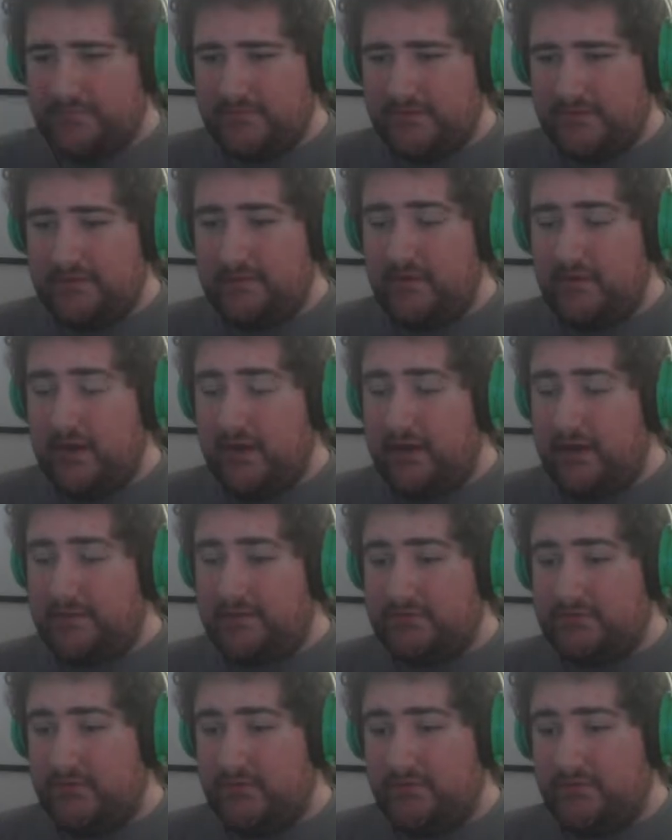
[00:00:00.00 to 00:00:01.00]
You know,
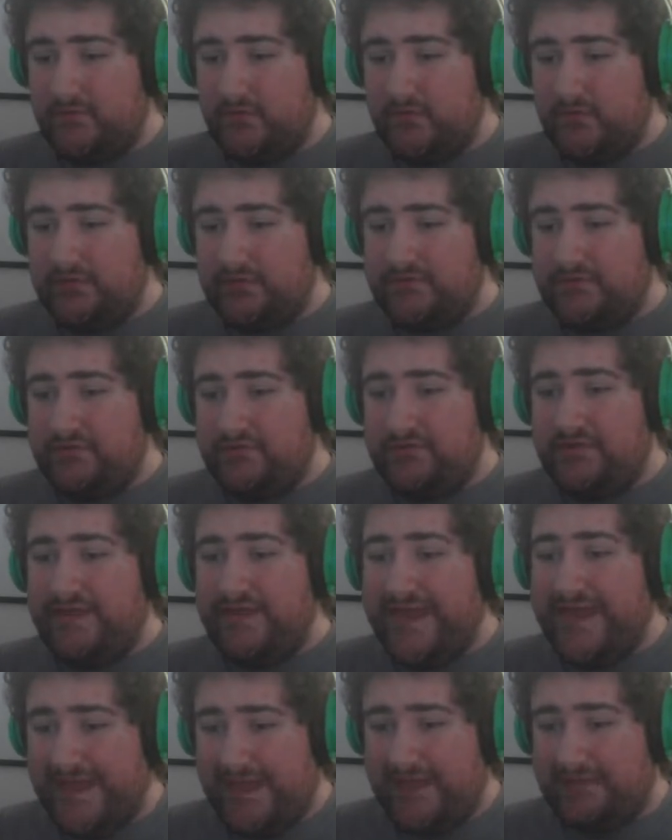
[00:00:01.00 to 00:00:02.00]
2 Fort is just
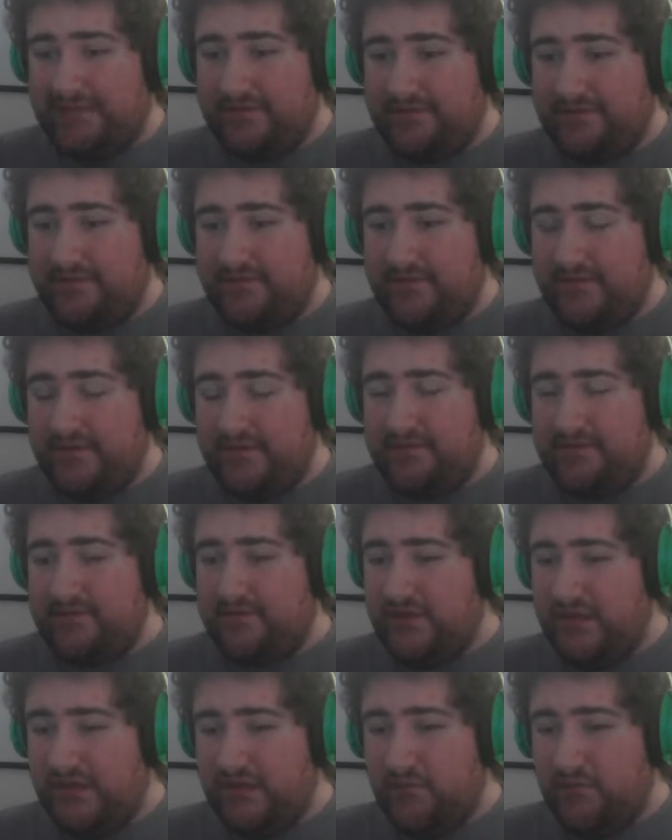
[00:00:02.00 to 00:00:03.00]
ass. It's
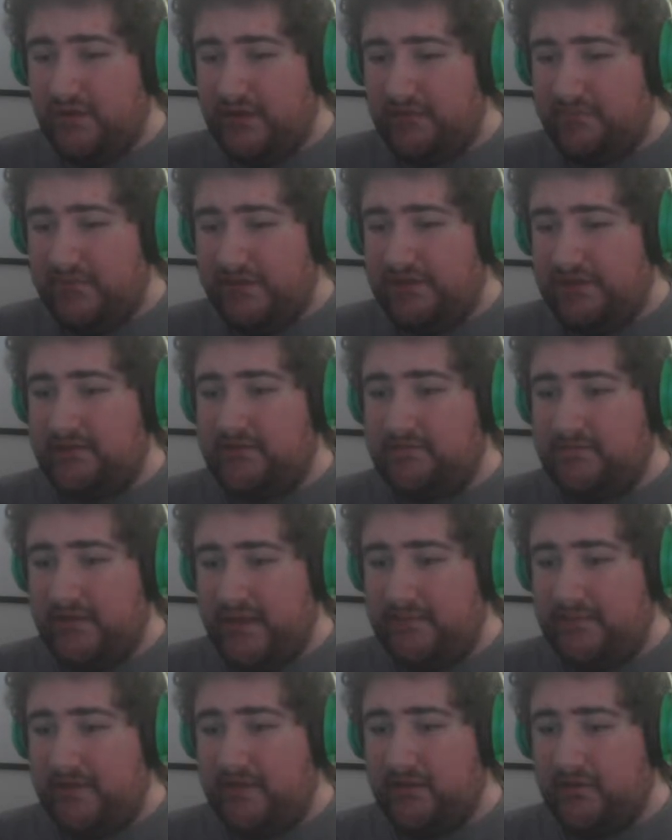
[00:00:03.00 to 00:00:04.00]
not a well-balanced
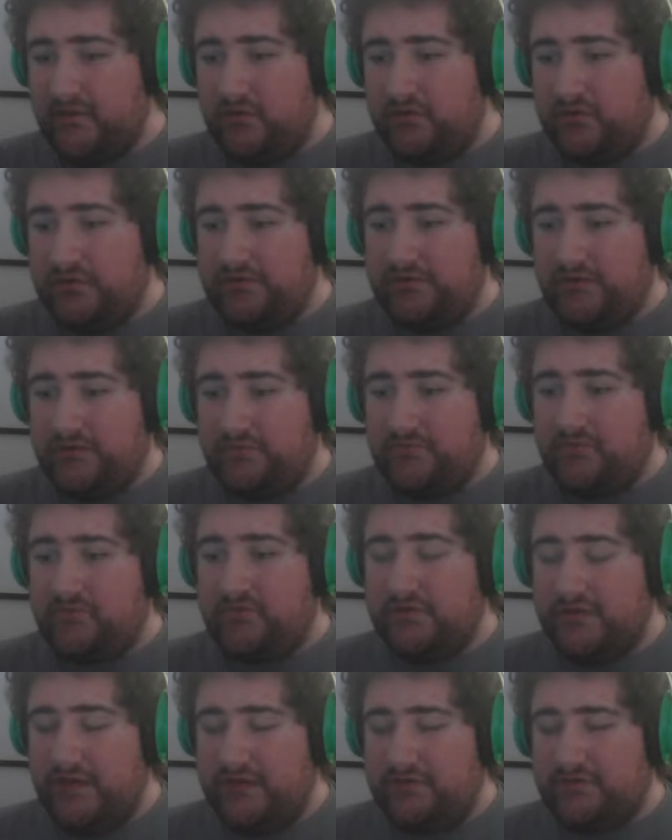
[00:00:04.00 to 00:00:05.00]
map at all, at least for
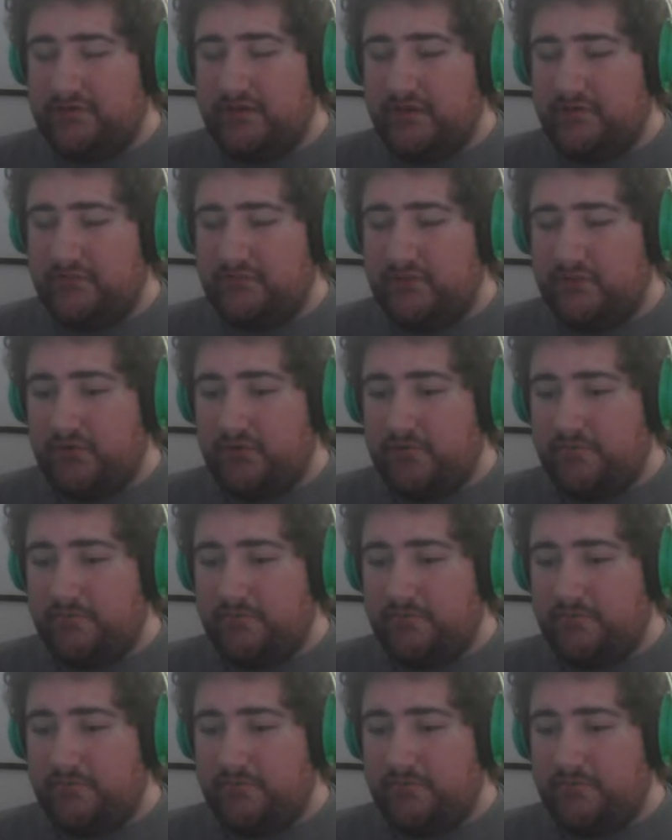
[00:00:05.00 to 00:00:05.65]
today's TF2.